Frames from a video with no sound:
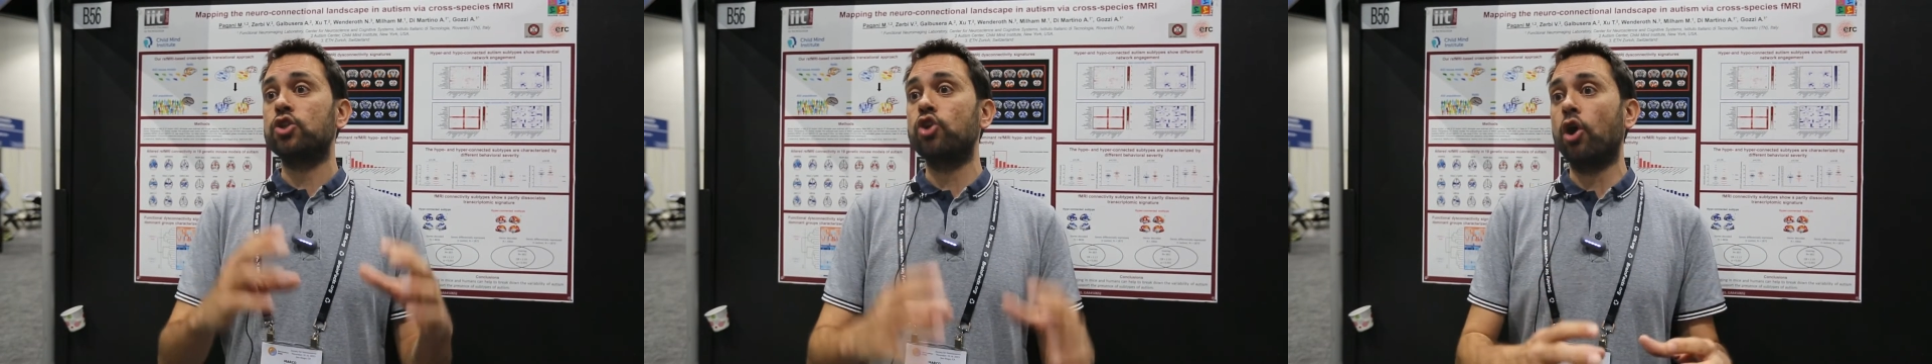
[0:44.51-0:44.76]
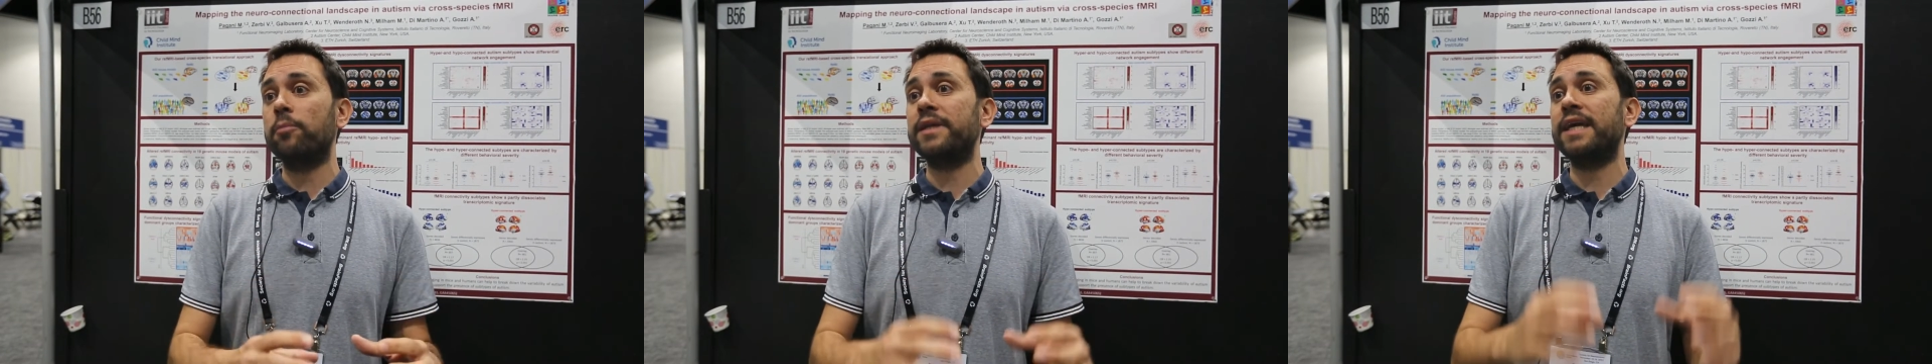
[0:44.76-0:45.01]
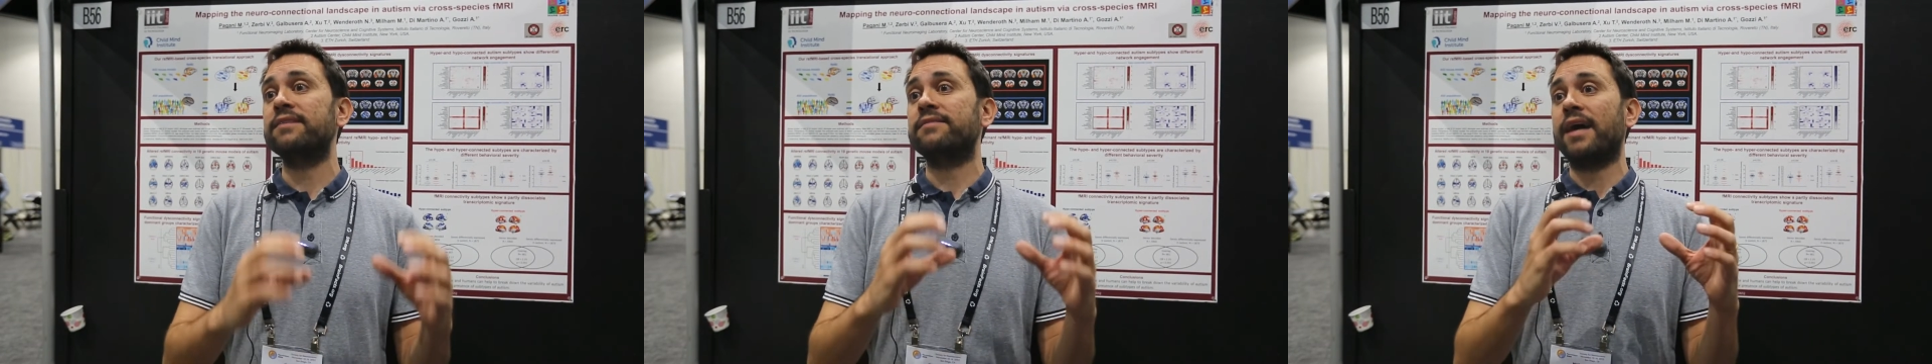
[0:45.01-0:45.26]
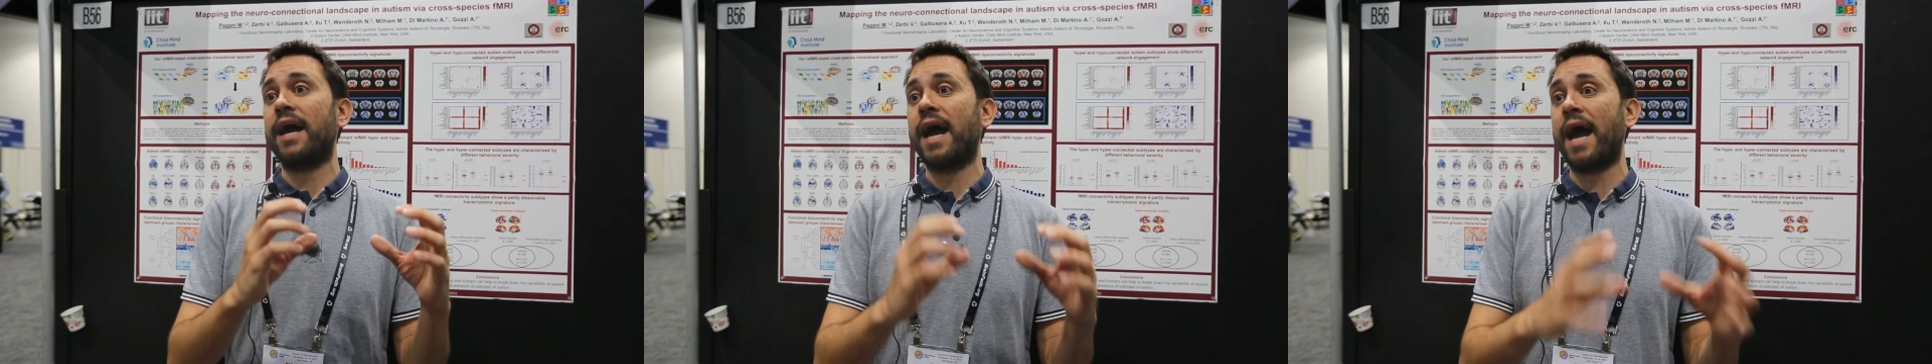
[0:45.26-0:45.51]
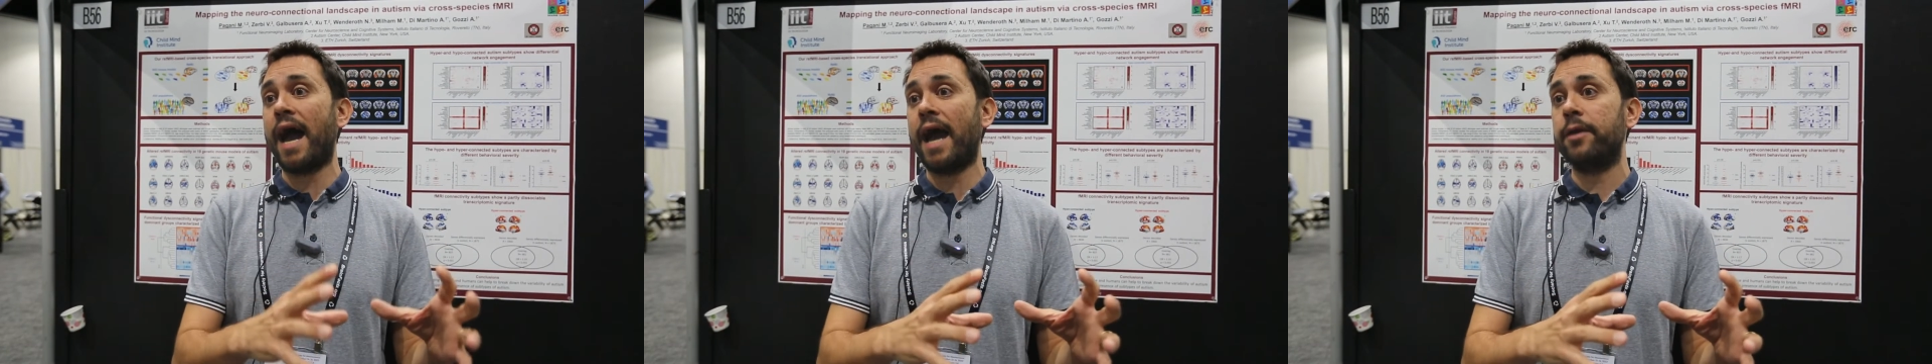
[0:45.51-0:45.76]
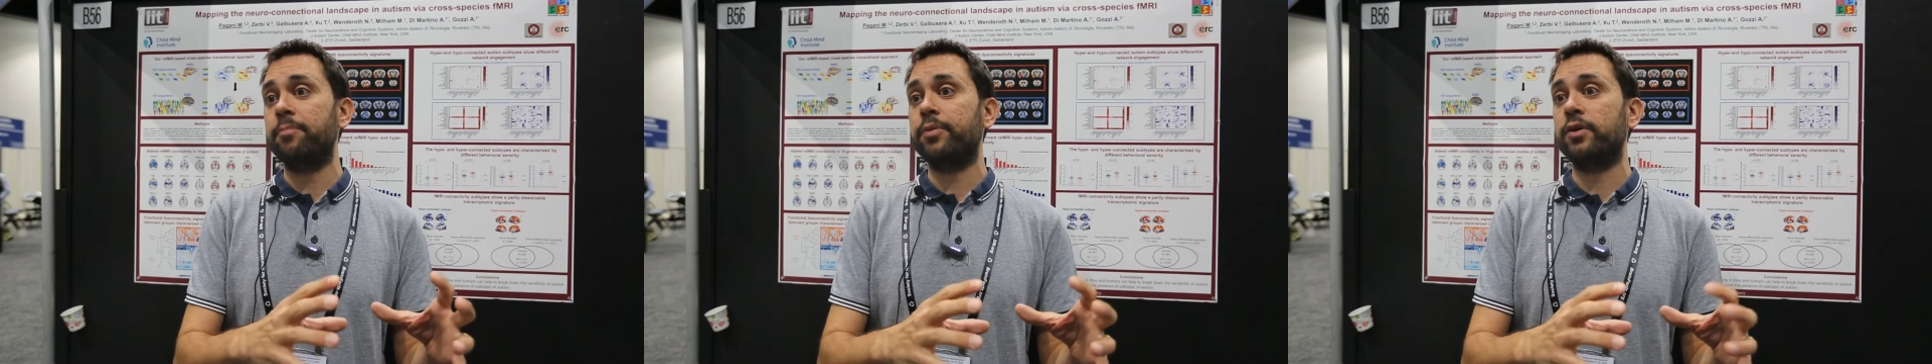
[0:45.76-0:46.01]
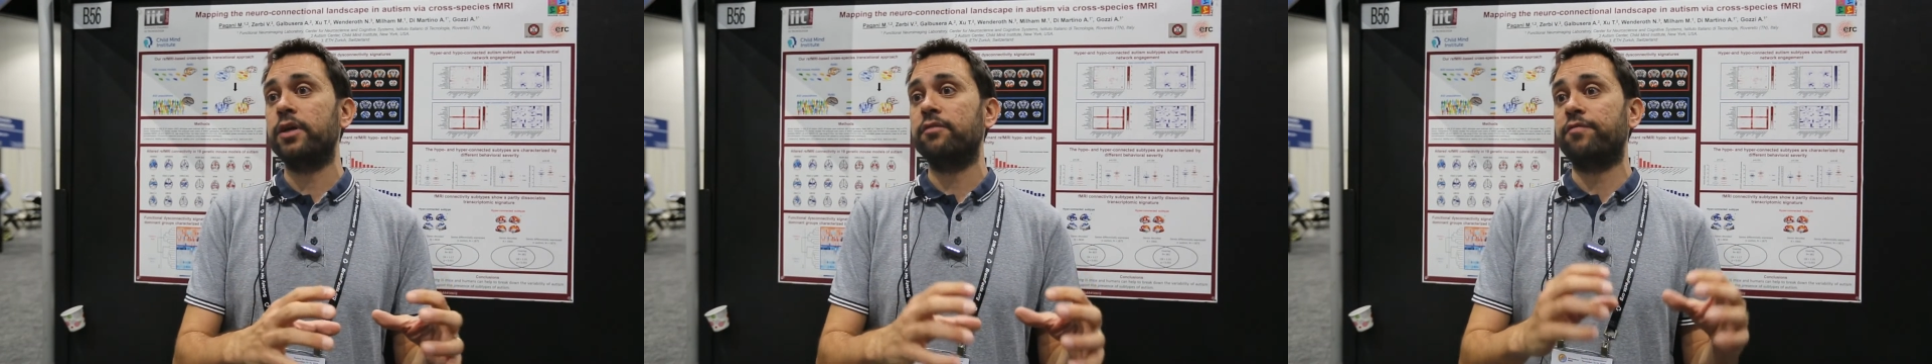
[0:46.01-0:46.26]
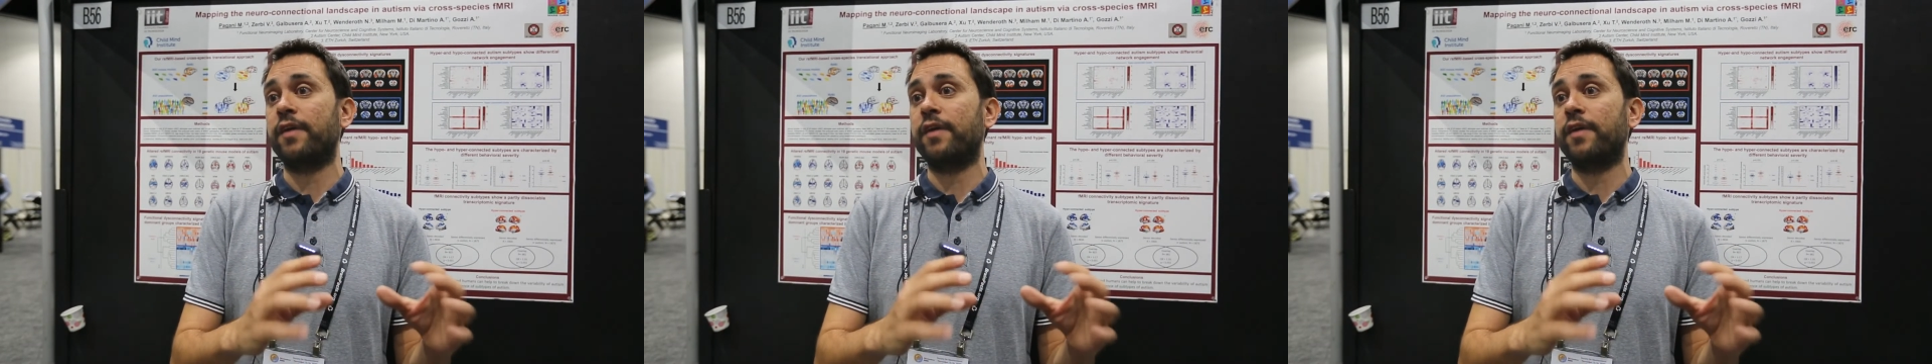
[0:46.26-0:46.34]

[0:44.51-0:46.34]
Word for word: dominant hyper